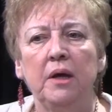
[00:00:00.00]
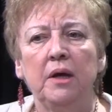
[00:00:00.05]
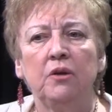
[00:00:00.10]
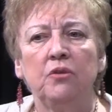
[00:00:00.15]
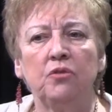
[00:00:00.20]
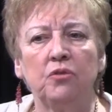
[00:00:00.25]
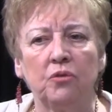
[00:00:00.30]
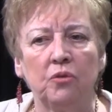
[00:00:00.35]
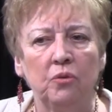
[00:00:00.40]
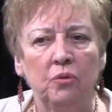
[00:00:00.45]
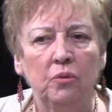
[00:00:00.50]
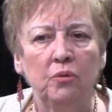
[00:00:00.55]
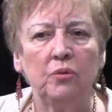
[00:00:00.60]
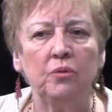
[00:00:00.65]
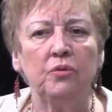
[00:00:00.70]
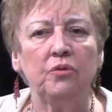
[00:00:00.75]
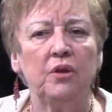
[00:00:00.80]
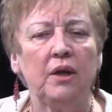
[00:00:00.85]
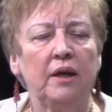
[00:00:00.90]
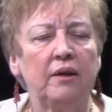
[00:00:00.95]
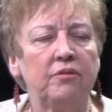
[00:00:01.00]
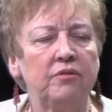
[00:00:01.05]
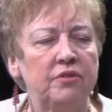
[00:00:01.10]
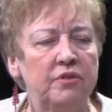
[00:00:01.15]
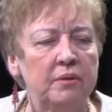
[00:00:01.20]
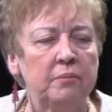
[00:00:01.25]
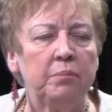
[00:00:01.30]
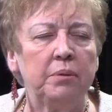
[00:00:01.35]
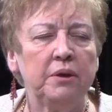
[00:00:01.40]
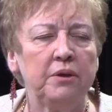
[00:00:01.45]
Schools have
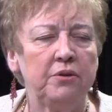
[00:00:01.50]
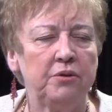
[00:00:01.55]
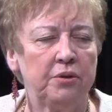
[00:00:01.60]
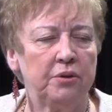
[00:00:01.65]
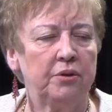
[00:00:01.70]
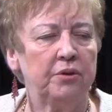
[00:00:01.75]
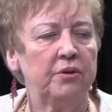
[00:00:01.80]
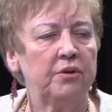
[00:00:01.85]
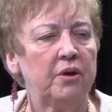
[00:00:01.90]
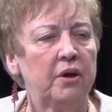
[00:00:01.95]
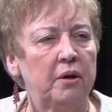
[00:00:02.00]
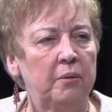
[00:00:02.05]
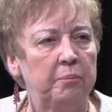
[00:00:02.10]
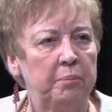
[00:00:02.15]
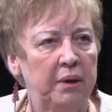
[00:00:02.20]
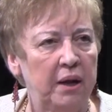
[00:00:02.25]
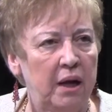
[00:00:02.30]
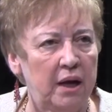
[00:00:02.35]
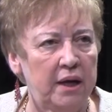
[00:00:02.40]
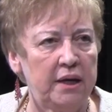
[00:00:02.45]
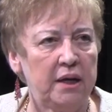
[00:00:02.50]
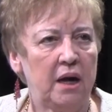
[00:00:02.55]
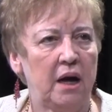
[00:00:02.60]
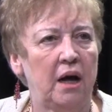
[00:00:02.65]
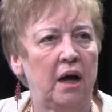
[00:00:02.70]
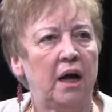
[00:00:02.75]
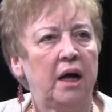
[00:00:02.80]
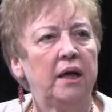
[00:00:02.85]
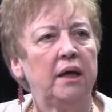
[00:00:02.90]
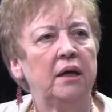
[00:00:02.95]
simply turned a blind
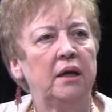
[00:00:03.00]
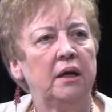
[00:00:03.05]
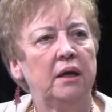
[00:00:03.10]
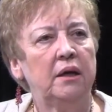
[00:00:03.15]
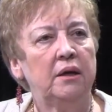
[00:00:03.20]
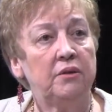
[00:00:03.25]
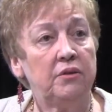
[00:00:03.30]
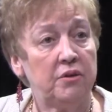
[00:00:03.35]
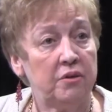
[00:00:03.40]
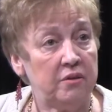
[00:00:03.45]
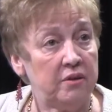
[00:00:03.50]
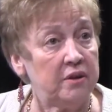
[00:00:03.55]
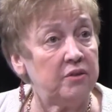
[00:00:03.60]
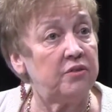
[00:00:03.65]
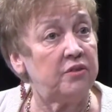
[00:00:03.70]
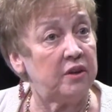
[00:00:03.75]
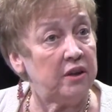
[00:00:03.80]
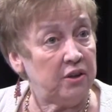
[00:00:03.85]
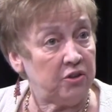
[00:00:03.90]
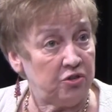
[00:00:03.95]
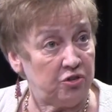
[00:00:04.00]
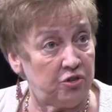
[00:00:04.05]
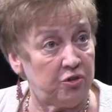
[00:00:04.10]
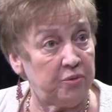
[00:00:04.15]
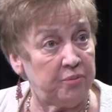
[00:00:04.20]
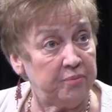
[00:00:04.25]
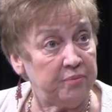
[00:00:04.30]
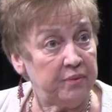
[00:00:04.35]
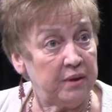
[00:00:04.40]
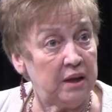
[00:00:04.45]
eye to this issue.
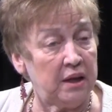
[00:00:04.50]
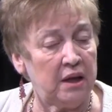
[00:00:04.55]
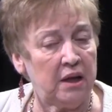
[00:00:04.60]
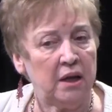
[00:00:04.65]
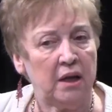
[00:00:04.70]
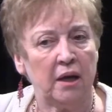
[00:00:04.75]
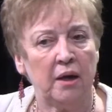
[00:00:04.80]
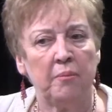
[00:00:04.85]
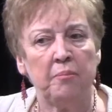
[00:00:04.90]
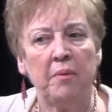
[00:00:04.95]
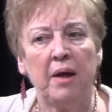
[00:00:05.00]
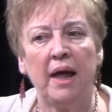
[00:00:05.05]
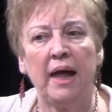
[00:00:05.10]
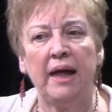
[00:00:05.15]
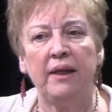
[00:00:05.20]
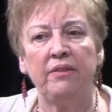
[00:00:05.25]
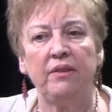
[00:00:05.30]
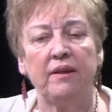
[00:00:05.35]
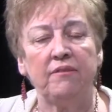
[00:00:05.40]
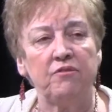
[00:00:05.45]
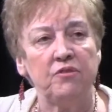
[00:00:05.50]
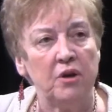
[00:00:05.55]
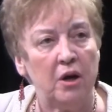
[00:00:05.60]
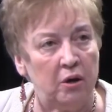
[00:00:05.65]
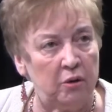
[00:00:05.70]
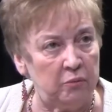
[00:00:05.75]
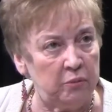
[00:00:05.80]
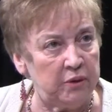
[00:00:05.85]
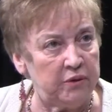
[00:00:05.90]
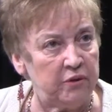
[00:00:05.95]
And they've
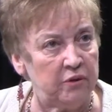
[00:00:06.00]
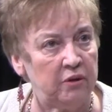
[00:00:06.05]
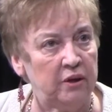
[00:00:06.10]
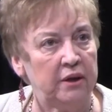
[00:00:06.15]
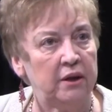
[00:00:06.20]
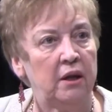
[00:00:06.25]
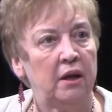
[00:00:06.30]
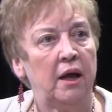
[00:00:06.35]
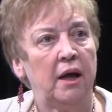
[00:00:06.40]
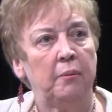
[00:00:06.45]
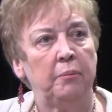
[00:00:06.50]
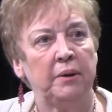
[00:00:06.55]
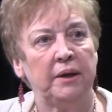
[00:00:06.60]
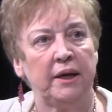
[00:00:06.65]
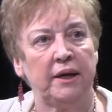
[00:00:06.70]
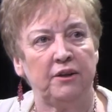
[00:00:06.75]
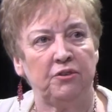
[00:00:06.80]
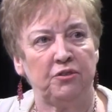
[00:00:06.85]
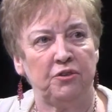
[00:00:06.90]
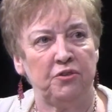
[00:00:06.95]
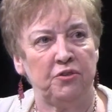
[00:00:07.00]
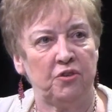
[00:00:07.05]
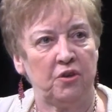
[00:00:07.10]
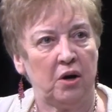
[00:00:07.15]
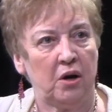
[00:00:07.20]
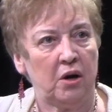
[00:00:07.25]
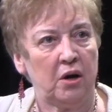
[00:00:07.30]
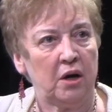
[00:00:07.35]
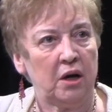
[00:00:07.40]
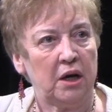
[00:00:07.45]
known what their legal obligations
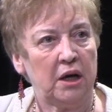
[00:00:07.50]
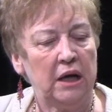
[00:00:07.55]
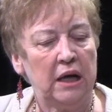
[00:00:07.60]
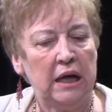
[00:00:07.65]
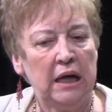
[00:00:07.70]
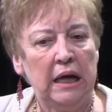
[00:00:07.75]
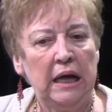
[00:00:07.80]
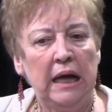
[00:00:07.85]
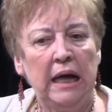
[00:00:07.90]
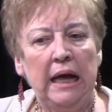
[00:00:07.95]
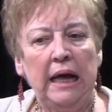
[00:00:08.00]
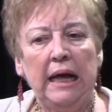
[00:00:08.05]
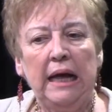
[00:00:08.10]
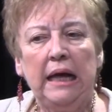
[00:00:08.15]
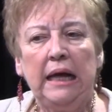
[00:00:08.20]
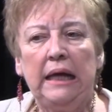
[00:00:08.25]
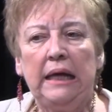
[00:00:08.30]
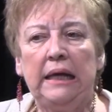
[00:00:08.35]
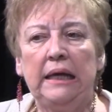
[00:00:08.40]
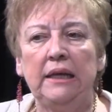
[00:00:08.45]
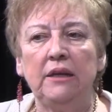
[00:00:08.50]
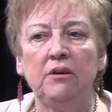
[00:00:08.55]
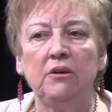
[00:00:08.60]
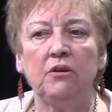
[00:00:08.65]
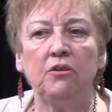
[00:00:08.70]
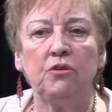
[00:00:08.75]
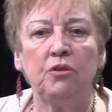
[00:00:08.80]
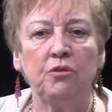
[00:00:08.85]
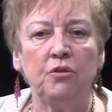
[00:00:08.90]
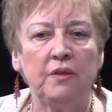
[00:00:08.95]
are. In
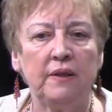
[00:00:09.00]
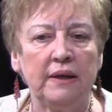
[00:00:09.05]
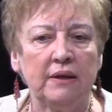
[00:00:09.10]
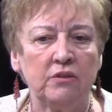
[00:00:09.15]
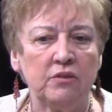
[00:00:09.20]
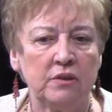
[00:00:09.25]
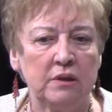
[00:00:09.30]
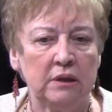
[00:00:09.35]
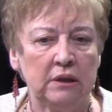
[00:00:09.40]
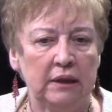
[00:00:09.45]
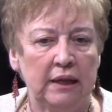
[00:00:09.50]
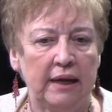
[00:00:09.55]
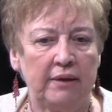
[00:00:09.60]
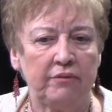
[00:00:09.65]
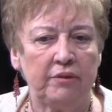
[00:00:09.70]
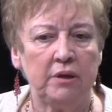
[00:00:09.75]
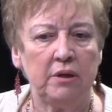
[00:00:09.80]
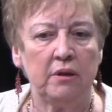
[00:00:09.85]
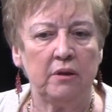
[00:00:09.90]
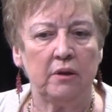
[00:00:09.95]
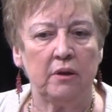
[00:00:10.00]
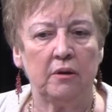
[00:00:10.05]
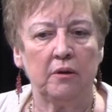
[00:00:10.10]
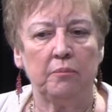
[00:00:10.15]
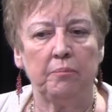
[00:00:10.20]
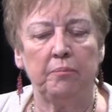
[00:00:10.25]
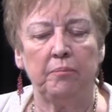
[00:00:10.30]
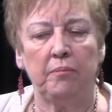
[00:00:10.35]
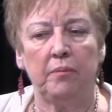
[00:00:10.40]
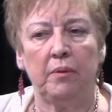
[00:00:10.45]
2011,
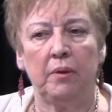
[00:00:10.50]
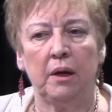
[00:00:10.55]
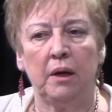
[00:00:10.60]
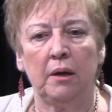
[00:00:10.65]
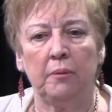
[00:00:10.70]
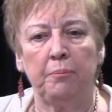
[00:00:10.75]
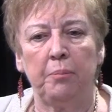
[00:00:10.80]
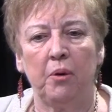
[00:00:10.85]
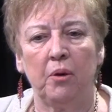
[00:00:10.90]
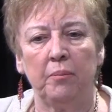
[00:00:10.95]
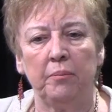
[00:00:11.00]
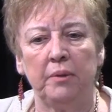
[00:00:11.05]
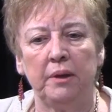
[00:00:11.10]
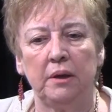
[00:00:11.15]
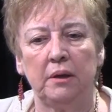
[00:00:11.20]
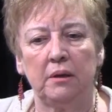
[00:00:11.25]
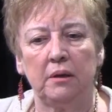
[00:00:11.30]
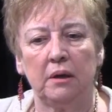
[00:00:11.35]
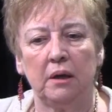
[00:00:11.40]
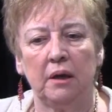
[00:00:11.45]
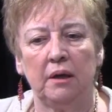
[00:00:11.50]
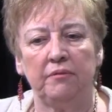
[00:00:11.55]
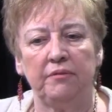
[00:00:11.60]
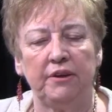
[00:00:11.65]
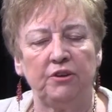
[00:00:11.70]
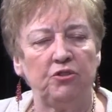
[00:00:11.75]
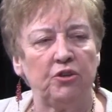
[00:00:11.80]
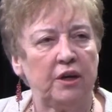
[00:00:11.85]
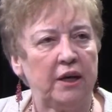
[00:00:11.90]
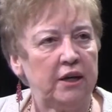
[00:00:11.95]
the Department of
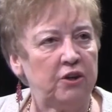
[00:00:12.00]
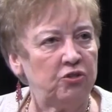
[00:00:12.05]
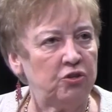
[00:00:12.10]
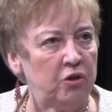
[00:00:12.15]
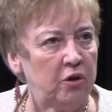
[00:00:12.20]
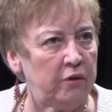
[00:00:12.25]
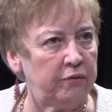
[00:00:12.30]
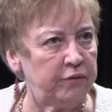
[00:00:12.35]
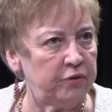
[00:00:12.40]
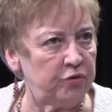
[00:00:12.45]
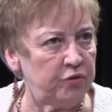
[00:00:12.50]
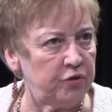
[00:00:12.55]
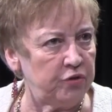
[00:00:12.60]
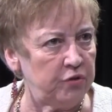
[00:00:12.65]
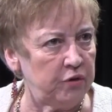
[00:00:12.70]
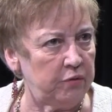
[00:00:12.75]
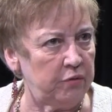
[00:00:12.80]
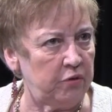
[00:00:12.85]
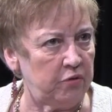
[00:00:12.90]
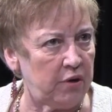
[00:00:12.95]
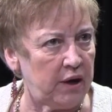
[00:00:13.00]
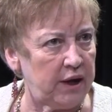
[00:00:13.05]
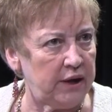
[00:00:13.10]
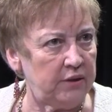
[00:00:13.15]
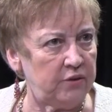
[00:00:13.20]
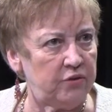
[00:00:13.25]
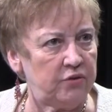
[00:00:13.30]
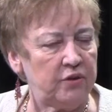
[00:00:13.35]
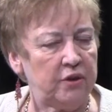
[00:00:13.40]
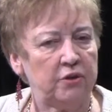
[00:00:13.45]
Education Office for Civil
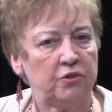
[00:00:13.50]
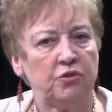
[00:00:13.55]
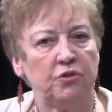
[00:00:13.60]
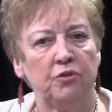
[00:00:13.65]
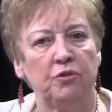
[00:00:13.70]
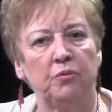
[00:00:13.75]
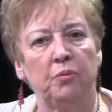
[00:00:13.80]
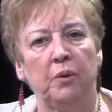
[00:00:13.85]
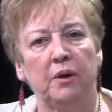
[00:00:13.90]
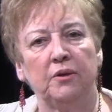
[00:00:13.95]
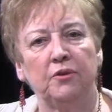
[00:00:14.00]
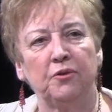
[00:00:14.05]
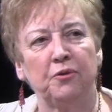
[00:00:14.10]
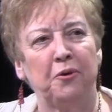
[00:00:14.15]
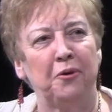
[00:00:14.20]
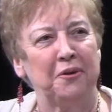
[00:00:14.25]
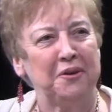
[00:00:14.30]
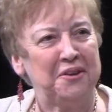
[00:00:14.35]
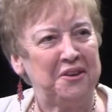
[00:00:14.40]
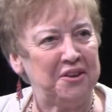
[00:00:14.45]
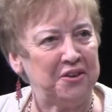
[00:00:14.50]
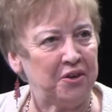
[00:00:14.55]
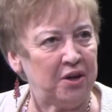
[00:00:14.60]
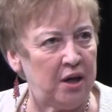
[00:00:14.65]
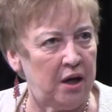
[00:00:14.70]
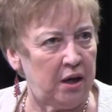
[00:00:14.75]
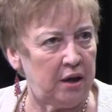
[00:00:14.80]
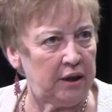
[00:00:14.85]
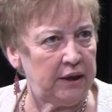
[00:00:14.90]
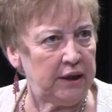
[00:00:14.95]
Rights issued what's called a Dear
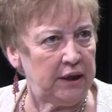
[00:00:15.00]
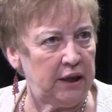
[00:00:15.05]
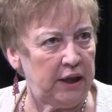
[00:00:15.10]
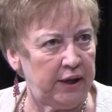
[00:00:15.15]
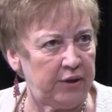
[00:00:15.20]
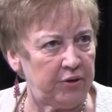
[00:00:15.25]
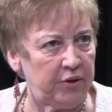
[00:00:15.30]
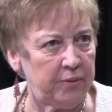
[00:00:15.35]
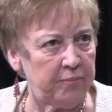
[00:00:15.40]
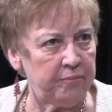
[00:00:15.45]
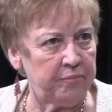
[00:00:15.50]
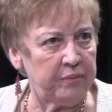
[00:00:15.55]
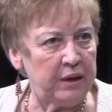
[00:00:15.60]
Colleague letter